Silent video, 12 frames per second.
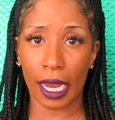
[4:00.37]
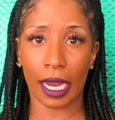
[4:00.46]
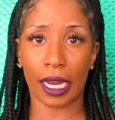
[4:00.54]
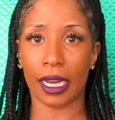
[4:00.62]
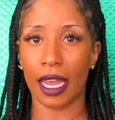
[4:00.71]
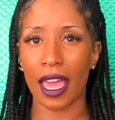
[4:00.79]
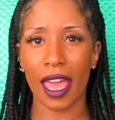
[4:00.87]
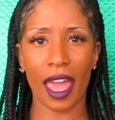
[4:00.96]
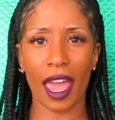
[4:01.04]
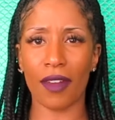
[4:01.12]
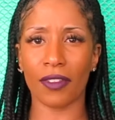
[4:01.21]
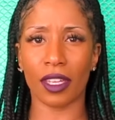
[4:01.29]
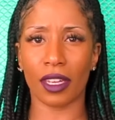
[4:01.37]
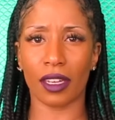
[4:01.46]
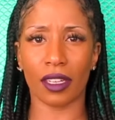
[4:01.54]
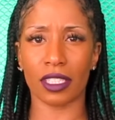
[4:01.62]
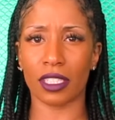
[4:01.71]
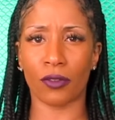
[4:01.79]
and have
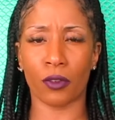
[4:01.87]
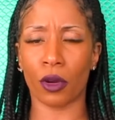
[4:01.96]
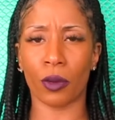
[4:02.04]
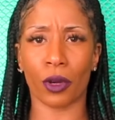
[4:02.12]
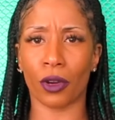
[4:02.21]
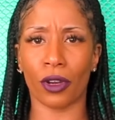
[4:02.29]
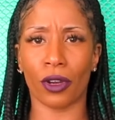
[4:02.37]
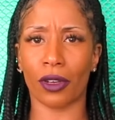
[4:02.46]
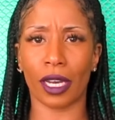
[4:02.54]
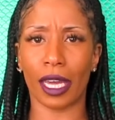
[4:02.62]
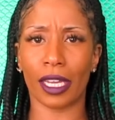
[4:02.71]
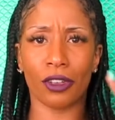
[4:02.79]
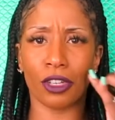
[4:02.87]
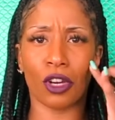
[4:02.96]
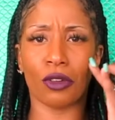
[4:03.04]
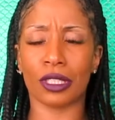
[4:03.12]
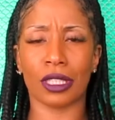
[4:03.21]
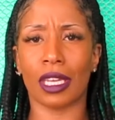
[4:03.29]
the Sephora girl, like, you
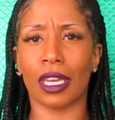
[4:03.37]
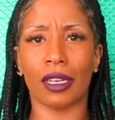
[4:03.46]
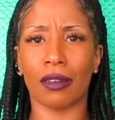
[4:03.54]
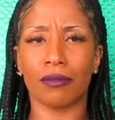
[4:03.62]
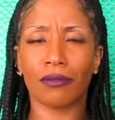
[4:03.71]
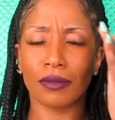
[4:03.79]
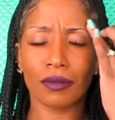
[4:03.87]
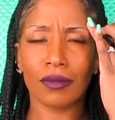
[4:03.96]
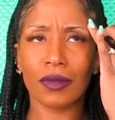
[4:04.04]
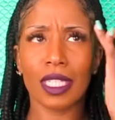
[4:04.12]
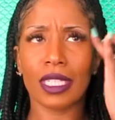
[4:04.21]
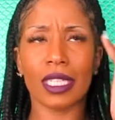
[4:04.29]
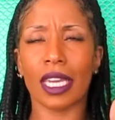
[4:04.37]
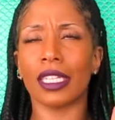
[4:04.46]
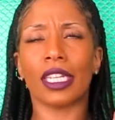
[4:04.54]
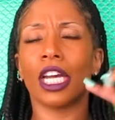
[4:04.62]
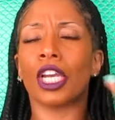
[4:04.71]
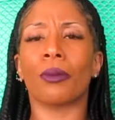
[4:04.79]
know, skin
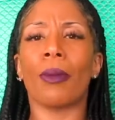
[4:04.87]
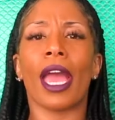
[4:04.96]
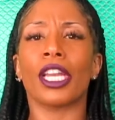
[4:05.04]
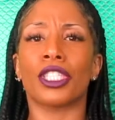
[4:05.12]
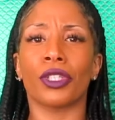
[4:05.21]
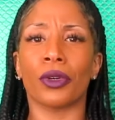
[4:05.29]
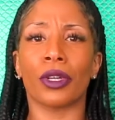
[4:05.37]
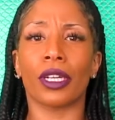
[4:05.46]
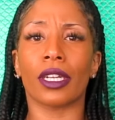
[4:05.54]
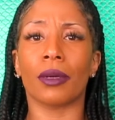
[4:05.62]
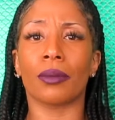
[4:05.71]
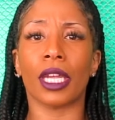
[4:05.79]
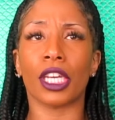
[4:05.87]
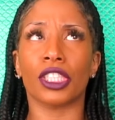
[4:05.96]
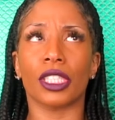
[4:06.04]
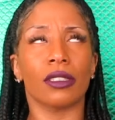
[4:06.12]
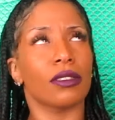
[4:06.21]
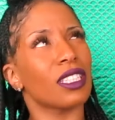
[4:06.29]
color match your
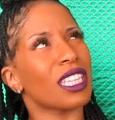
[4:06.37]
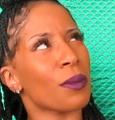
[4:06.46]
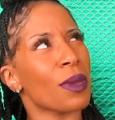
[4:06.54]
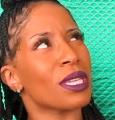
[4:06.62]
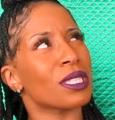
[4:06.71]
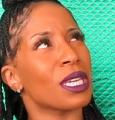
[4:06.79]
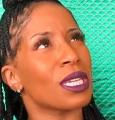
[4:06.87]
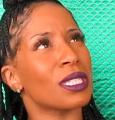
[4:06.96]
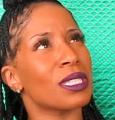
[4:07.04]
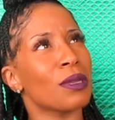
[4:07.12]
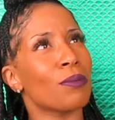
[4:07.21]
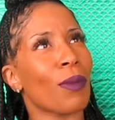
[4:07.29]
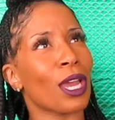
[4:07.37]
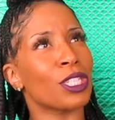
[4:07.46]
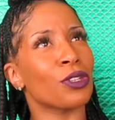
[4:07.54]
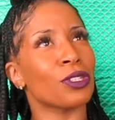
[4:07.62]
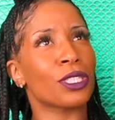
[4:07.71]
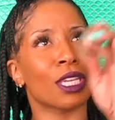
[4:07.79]
complexion. Did that make sense?
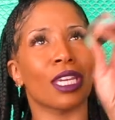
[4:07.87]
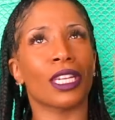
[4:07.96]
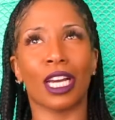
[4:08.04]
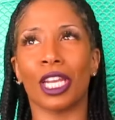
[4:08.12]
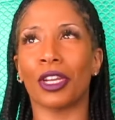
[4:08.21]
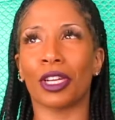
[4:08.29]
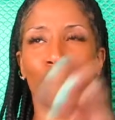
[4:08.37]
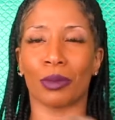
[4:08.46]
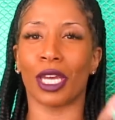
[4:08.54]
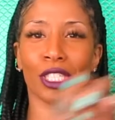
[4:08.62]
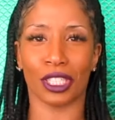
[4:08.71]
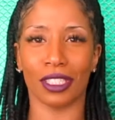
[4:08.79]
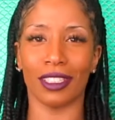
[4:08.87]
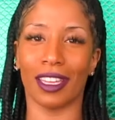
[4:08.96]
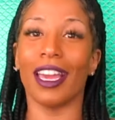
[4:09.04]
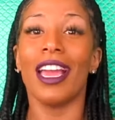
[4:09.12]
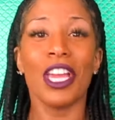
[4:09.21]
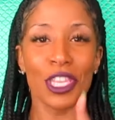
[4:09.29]
Match your skin color complexion.
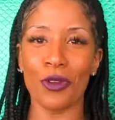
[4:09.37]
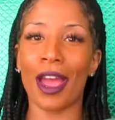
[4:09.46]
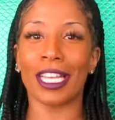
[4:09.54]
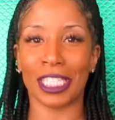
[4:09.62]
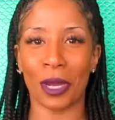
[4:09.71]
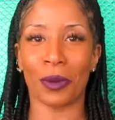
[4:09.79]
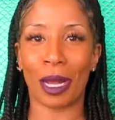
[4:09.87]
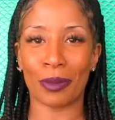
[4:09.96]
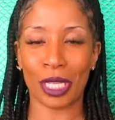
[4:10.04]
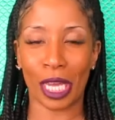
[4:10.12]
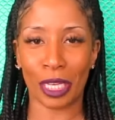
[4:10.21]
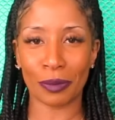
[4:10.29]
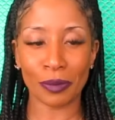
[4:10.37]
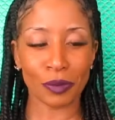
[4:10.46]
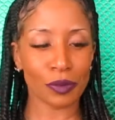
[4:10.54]
You guys get what I'm saying.